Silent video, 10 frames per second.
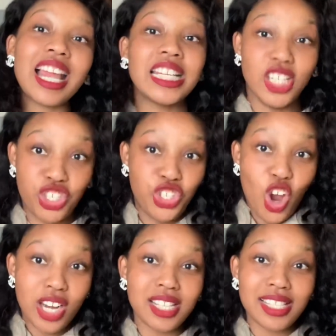Like, did she
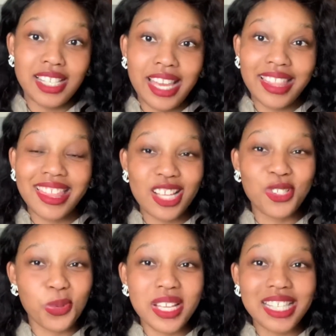honestly get that
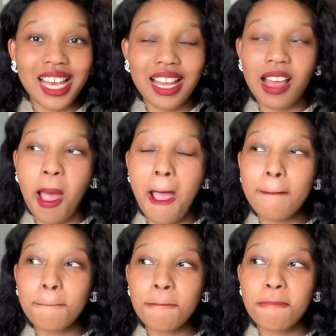sweater?
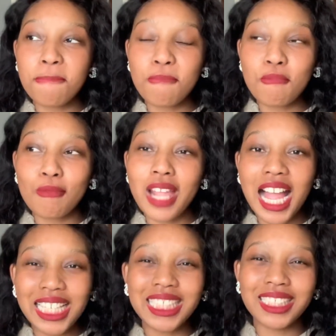
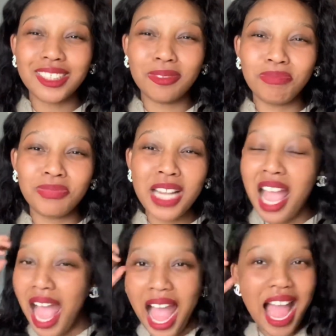I did.
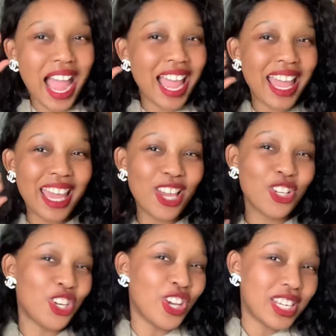I
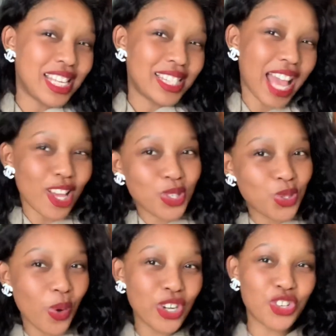couldn't. I
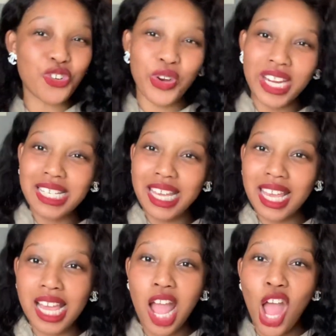saw it
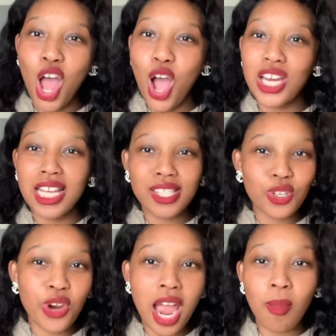trending on
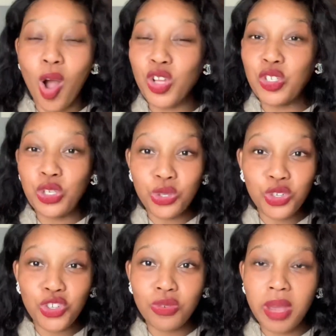Instagram, on
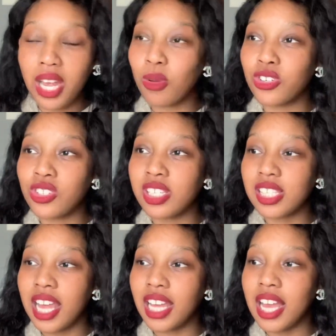YouTube, and I was just
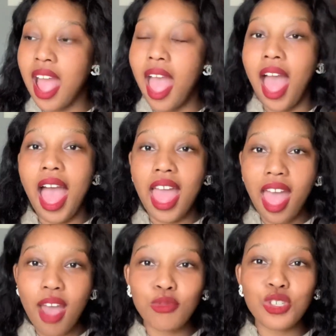like, I
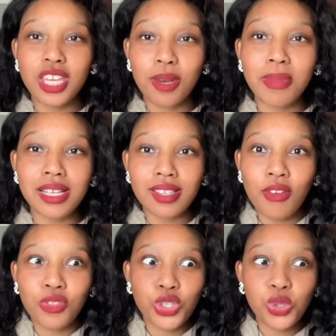have to get
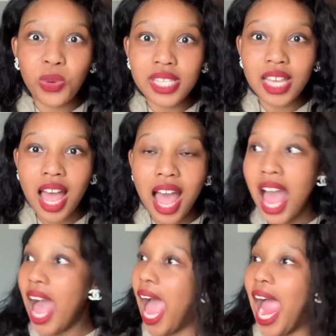myself the sweater.
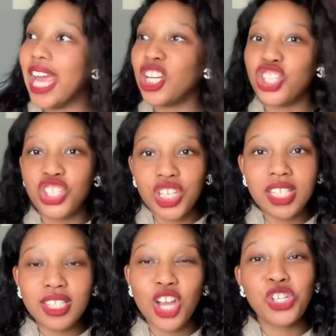I
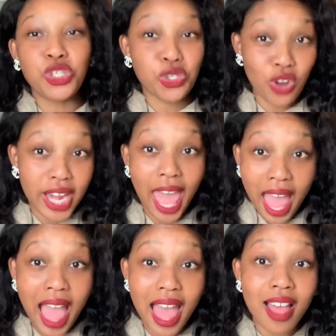legit do not
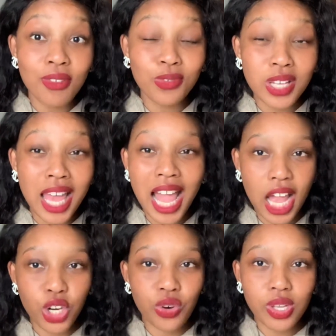have
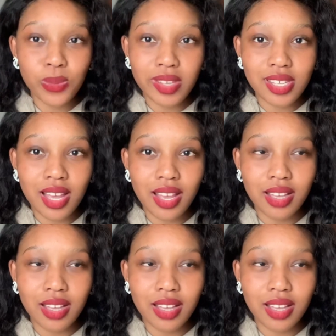a gray sweater.